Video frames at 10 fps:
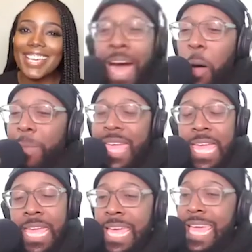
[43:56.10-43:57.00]
about I
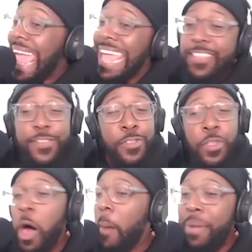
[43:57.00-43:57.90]
me. Feel, it's
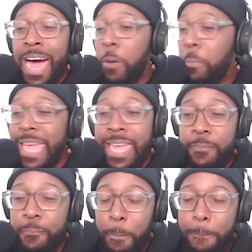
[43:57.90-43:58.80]
not about
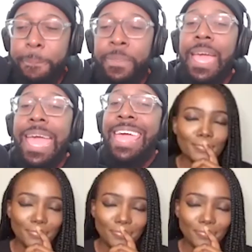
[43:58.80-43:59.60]
me. Mm-hmm. mm-hmm. It's